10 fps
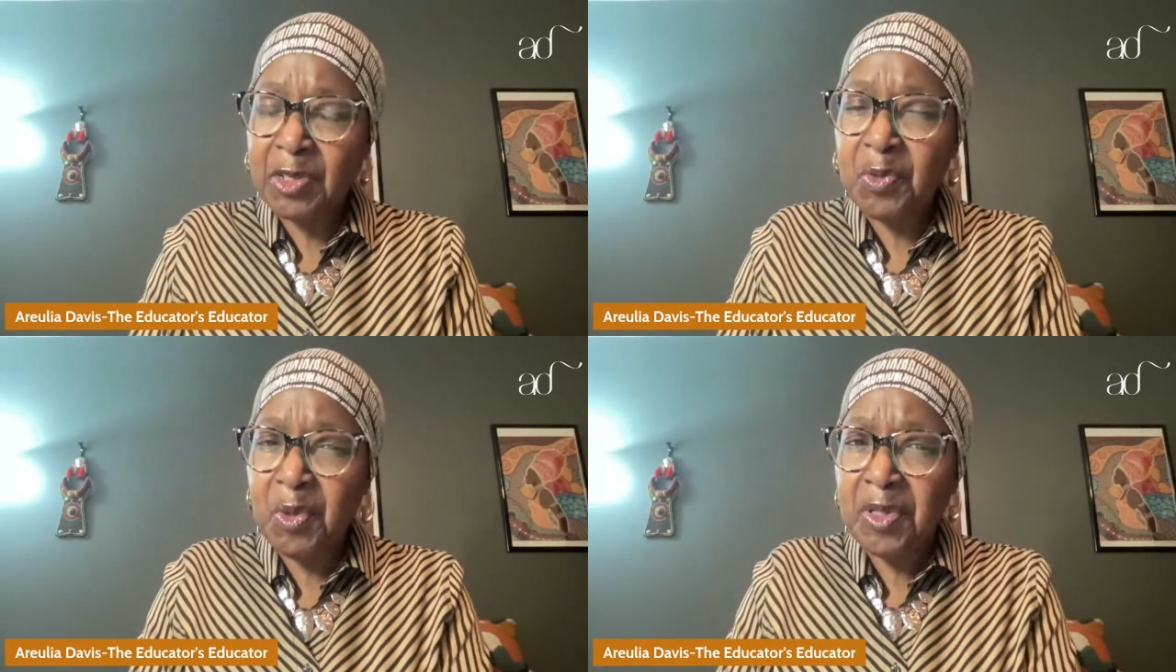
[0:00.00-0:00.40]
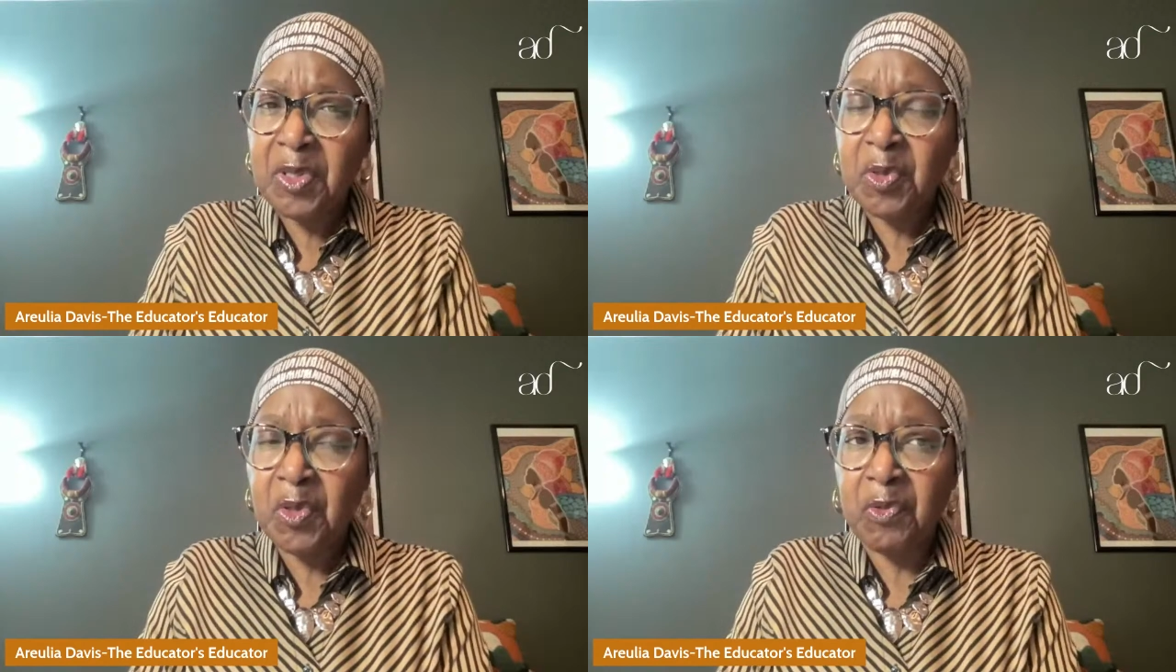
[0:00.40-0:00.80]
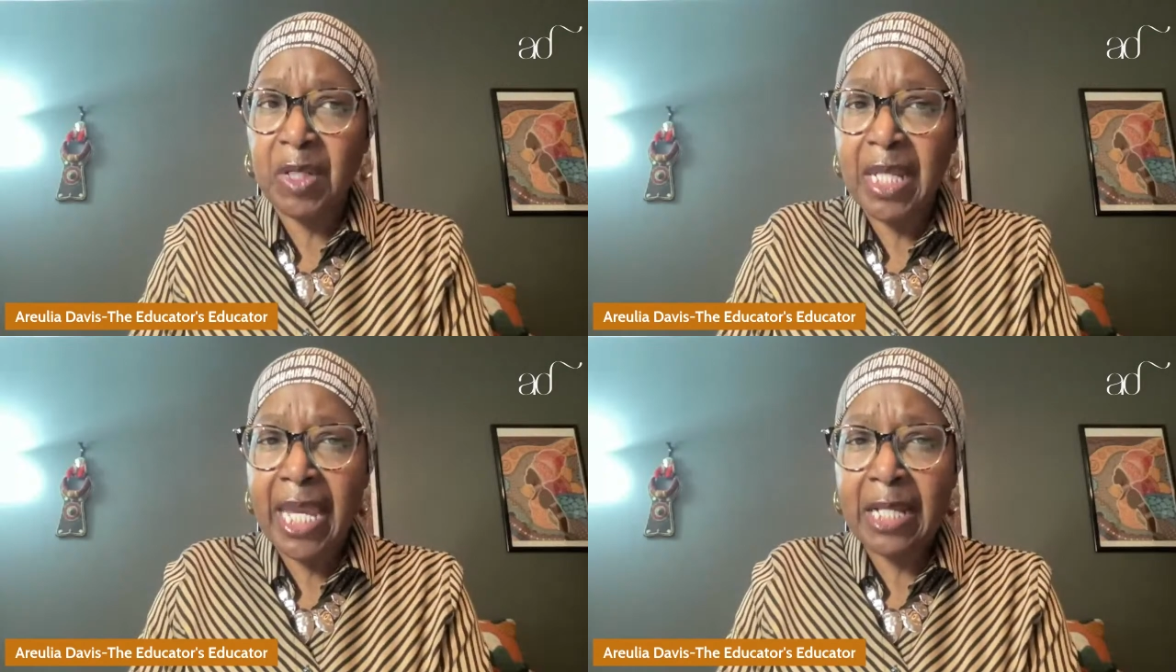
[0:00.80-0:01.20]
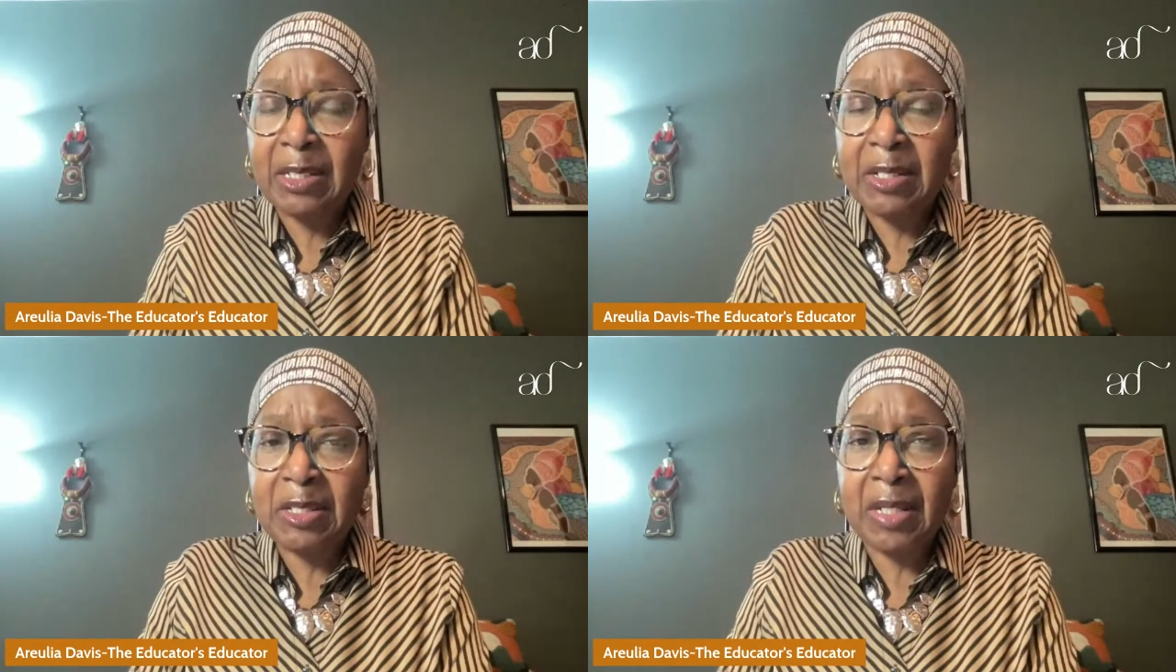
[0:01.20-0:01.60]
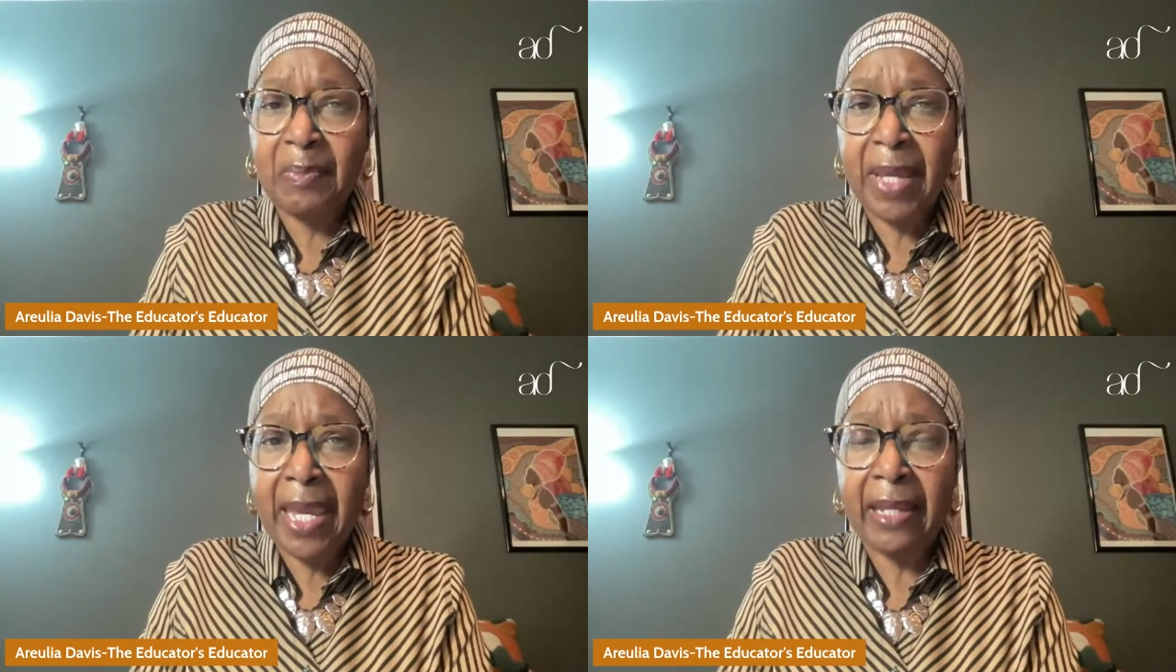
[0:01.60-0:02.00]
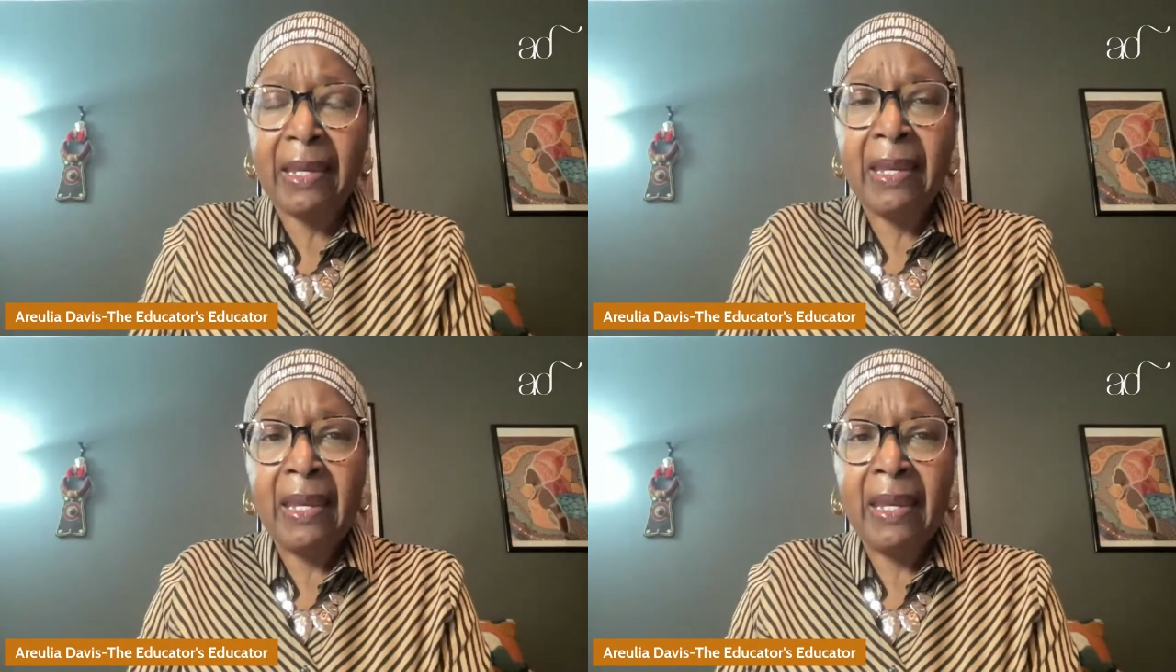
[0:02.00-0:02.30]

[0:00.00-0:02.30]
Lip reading: You want to sort of relax and sit back.